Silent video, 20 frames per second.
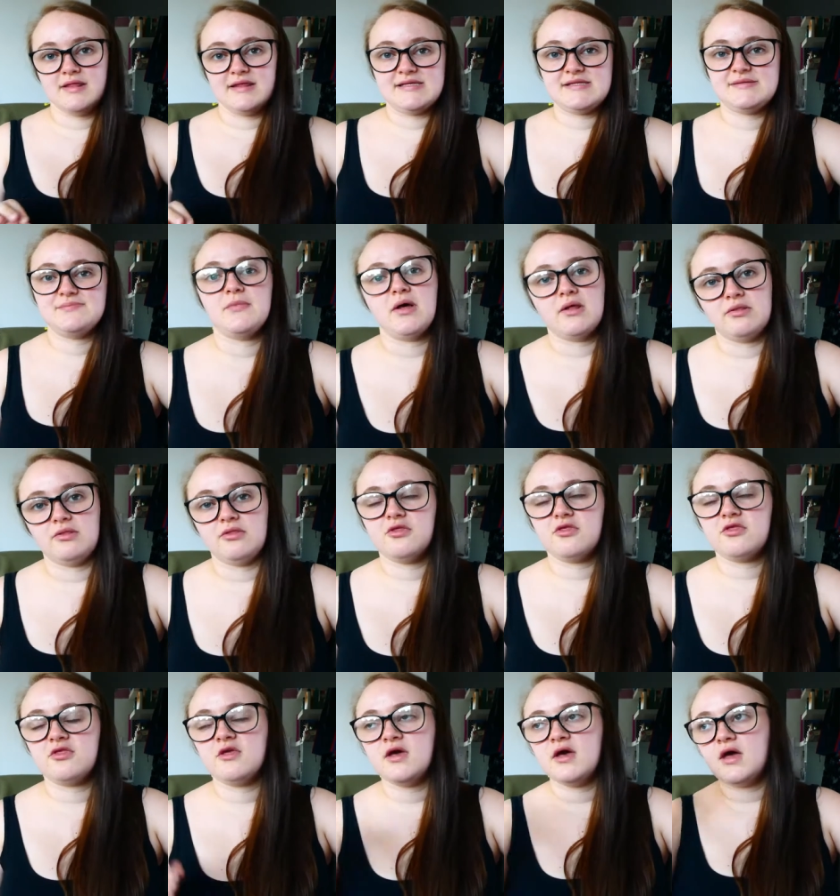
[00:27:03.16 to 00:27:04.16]
this
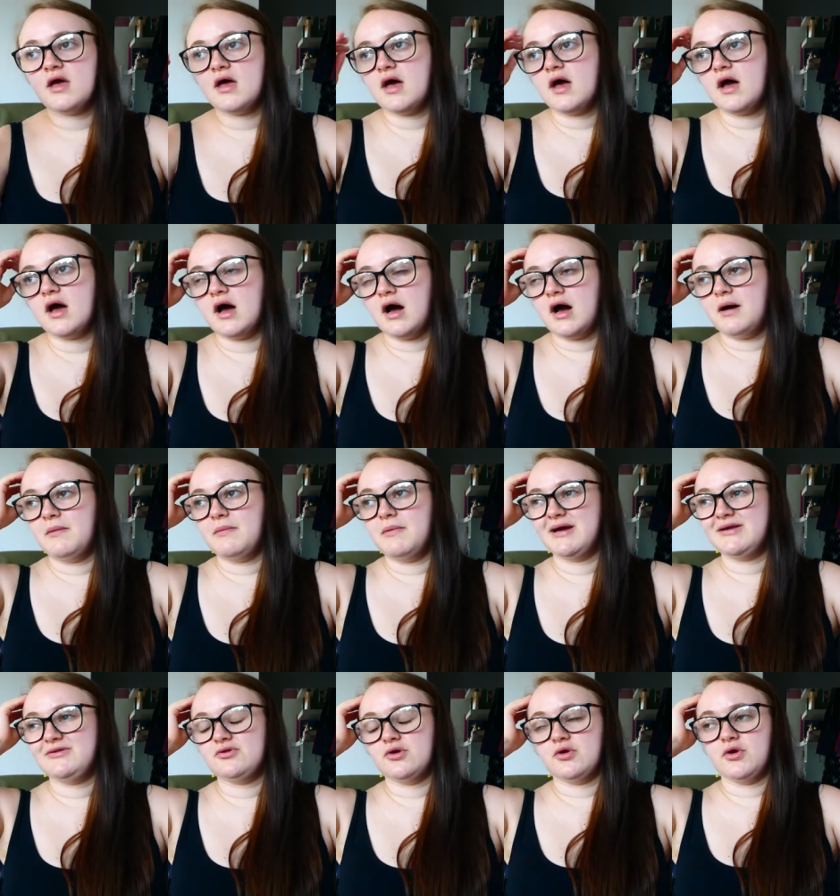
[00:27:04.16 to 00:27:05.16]
month. Um,
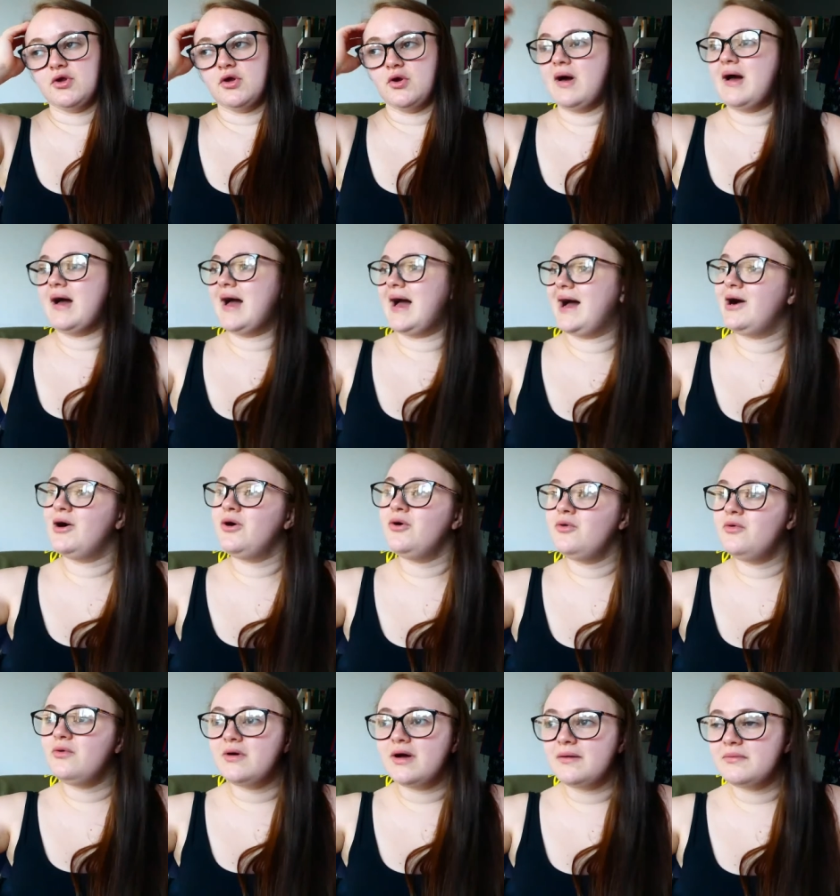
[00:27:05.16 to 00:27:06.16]
I don't know
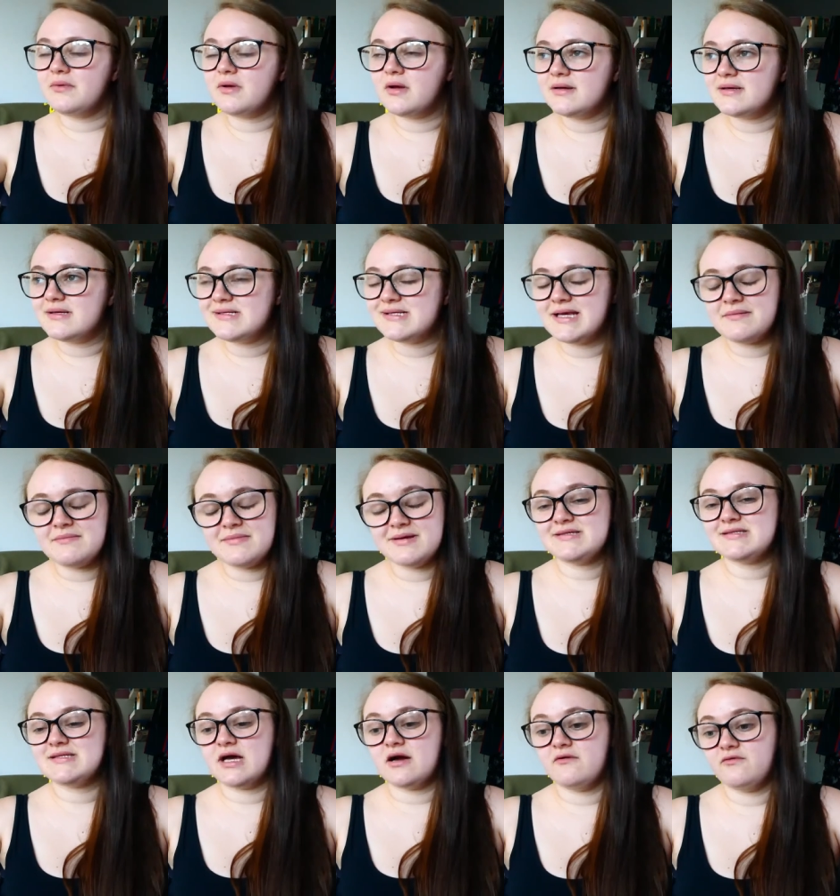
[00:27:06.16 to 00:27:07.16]
how I'm going to get
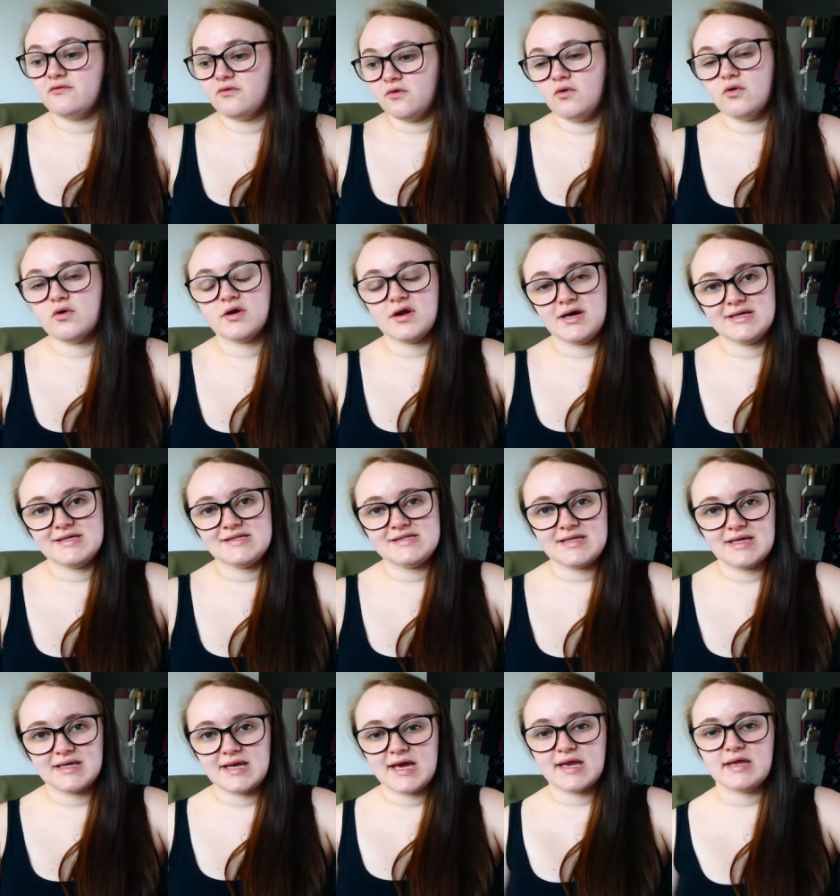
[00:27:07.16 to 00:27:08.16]
myself
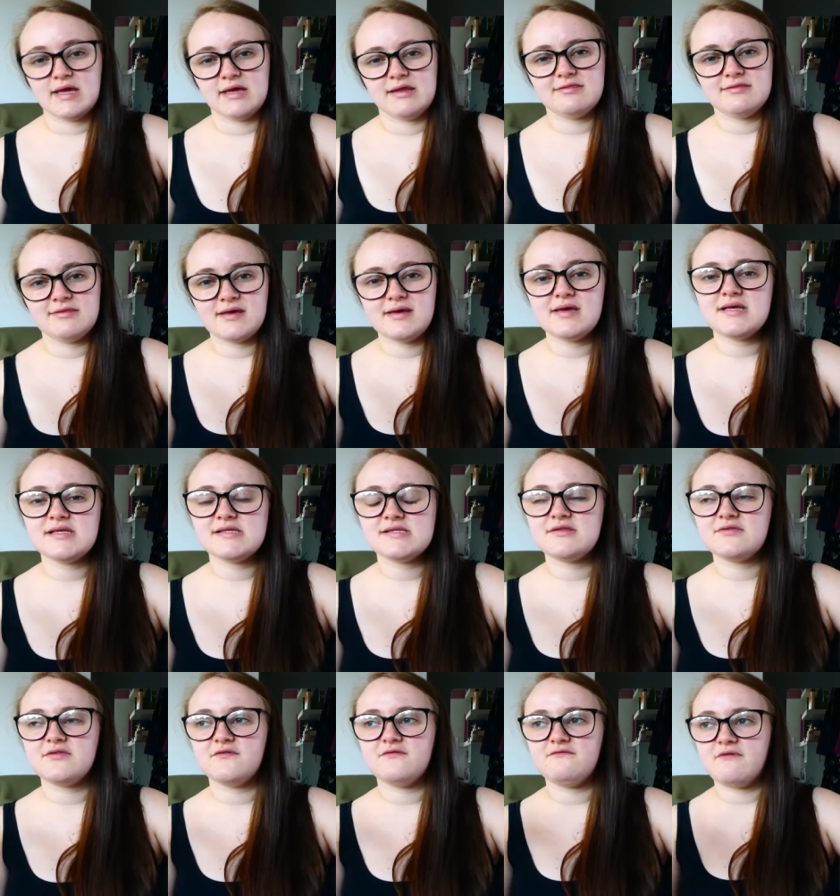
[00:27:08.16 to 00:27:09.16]
organised again. I think it's
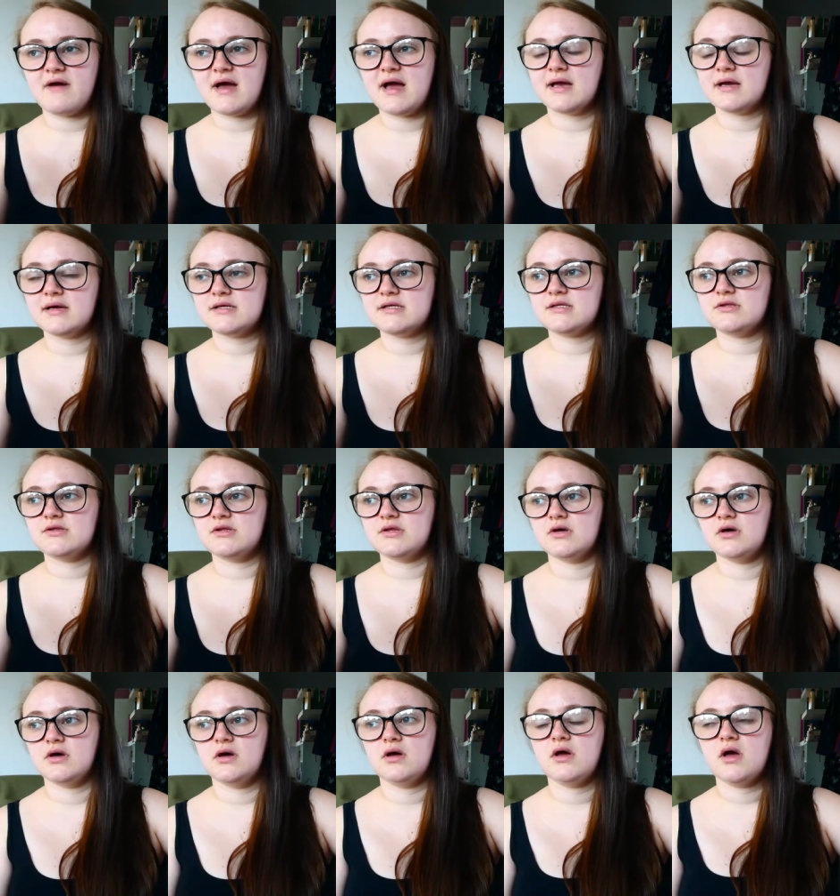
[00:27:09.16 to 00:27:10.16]
the fact
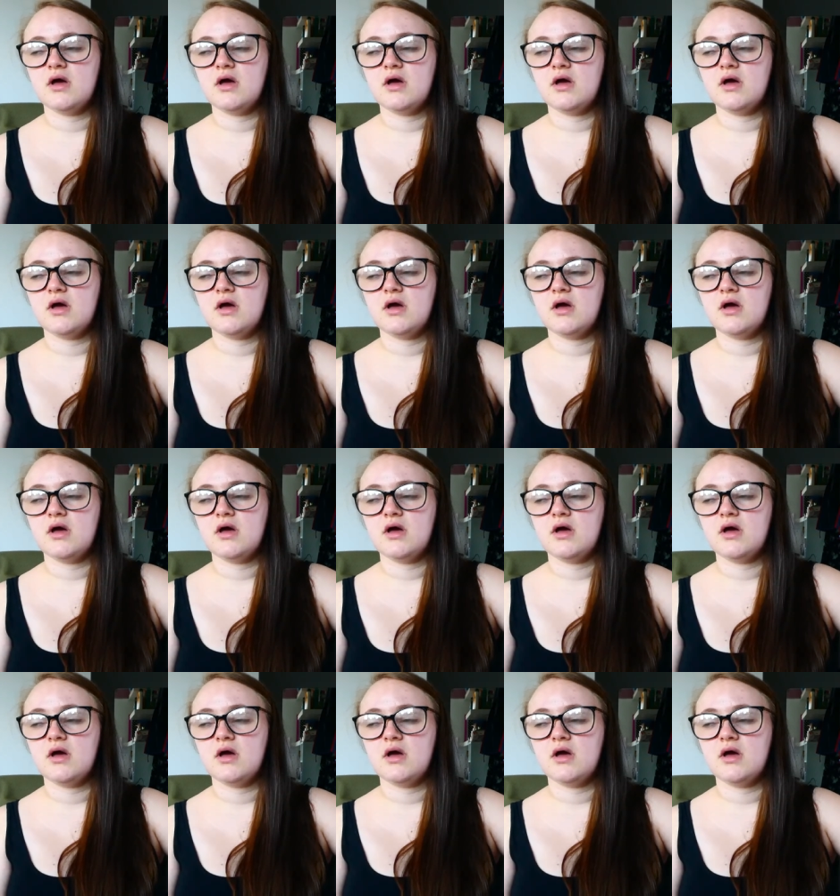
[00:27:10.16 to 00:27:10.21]
that